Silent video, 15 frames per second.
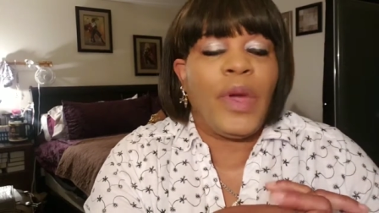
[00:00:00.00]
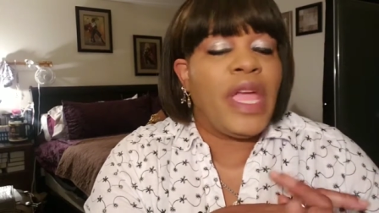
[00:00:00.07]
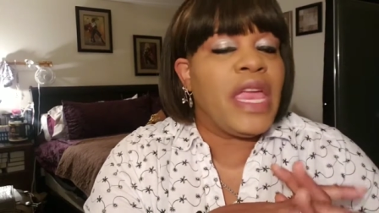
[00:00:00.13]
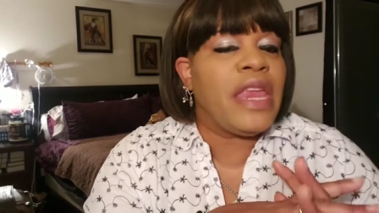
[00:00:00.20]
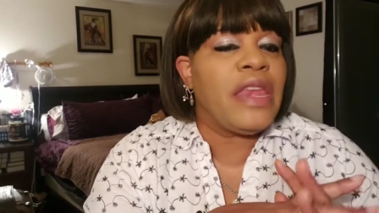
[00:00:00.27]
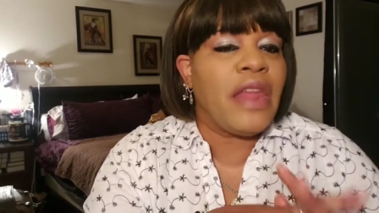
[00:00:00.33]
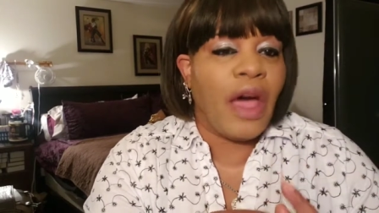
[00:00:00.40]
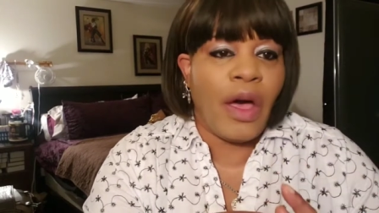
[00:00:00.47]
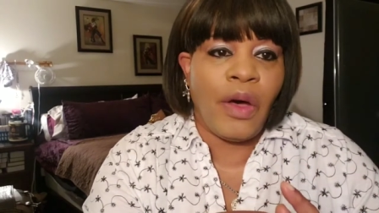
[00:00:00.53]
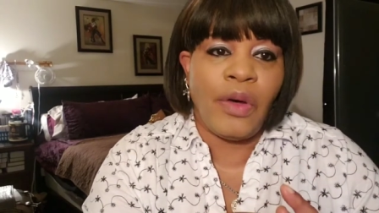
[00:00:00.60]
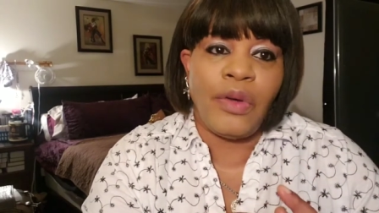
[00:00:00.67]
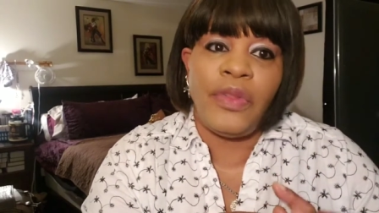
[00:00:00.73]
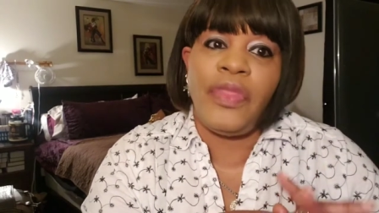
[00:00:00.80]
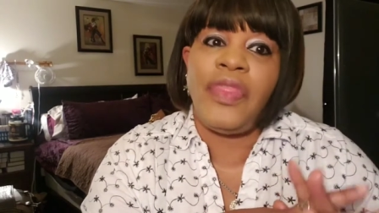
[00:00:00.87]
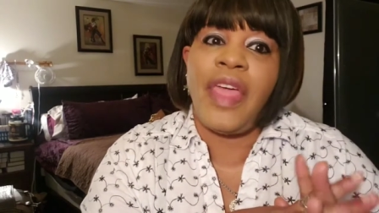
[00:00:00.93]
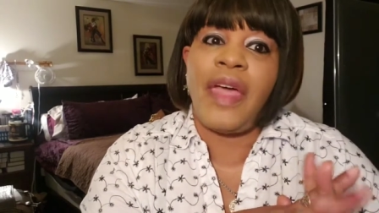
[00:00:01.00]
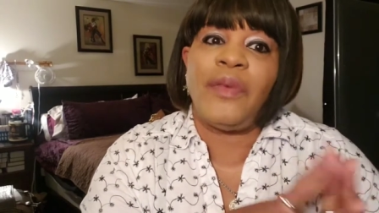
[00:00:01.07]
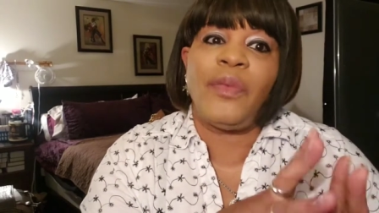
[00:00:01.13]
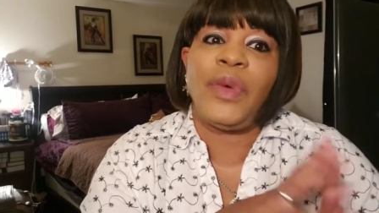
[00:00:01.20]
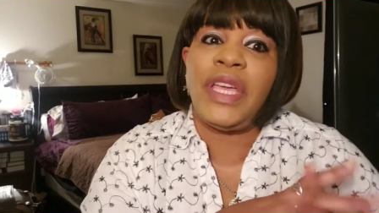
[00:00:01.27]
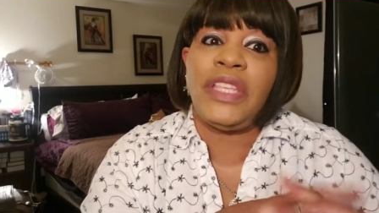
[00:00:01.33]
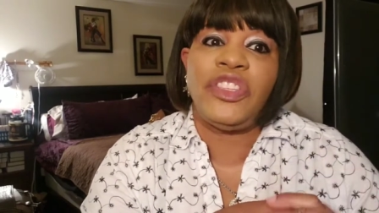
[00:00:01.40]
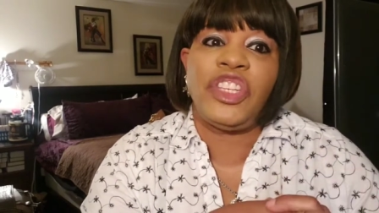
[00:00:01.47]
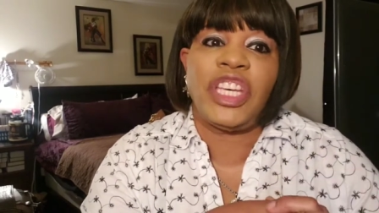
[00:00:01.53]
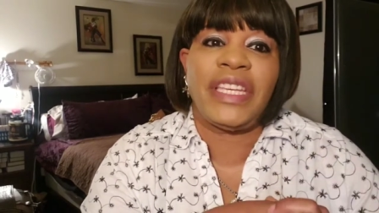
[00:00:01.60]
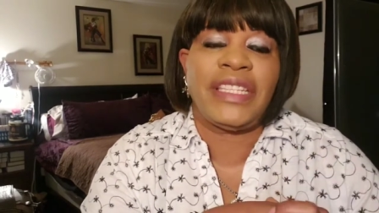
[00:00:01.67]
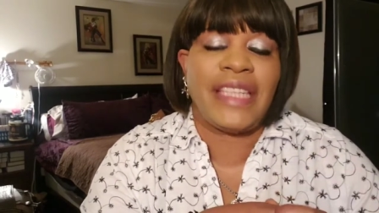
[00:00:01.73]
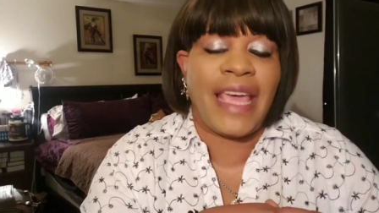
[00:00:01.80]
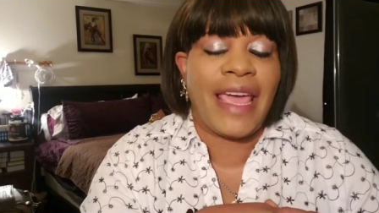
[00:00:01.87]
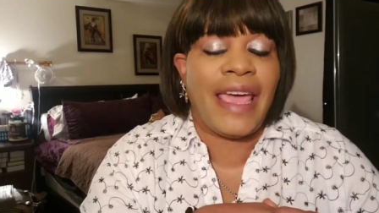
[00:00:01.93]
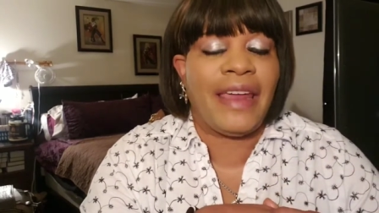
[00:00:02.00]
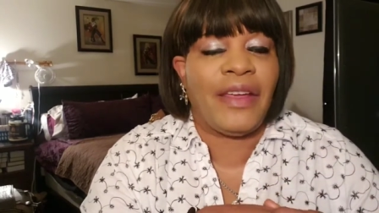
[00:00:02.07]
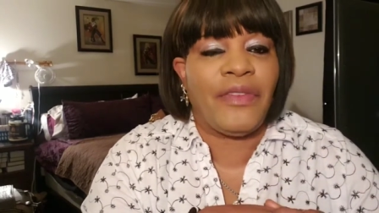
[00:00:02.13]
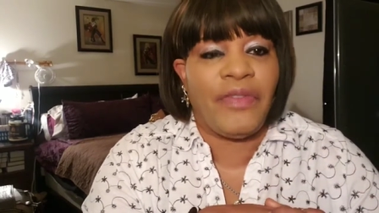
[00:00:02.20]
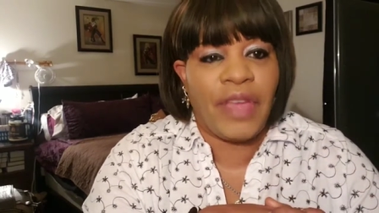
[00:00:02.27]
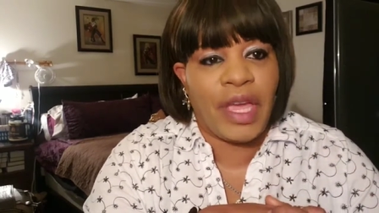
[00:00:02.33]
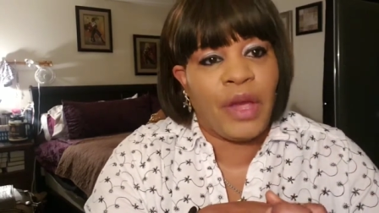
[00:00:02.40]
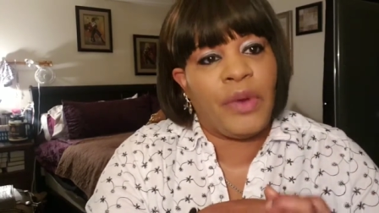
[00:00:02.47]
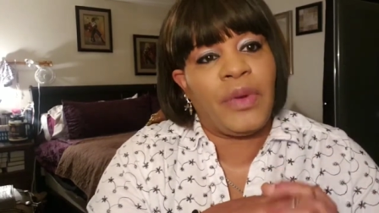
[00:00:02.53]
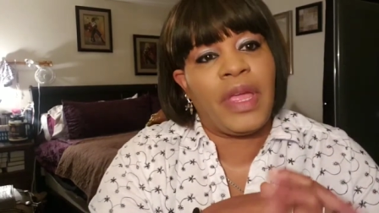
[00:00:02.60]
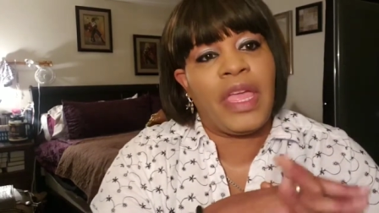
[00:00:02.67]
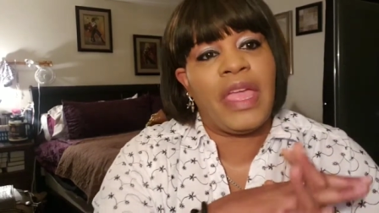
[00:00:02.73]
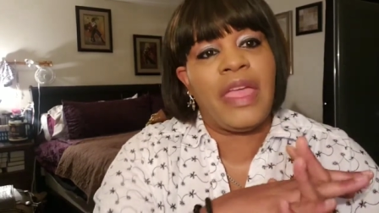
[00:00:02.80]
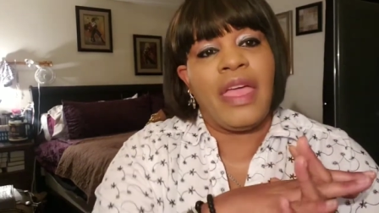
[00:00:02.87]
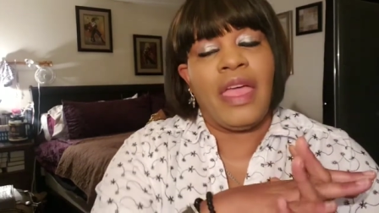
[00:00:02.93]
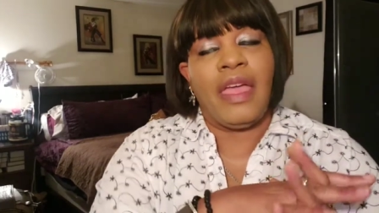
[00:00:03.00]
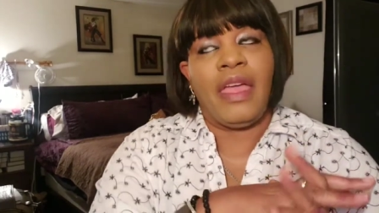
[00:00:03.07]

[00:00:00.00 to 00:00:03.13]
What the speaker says: We know that we just had a very